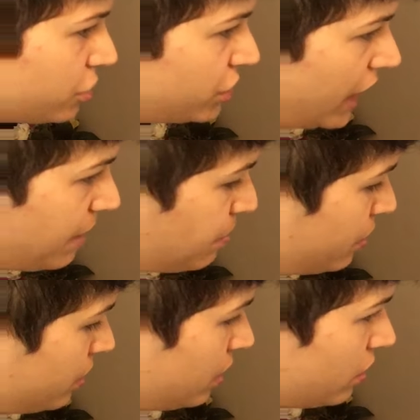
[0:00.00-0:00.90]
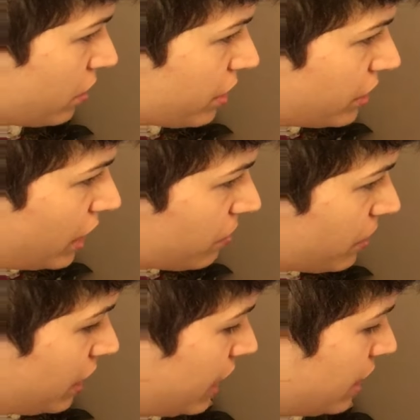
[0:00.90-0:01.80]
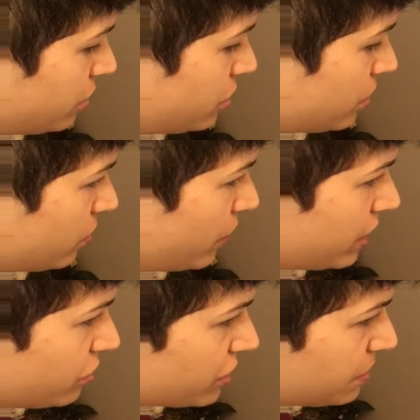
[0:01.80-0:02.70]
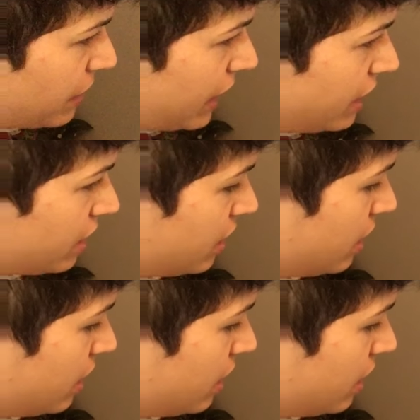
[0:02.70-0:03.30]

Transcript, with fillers: the shape or you're not really into what you just made.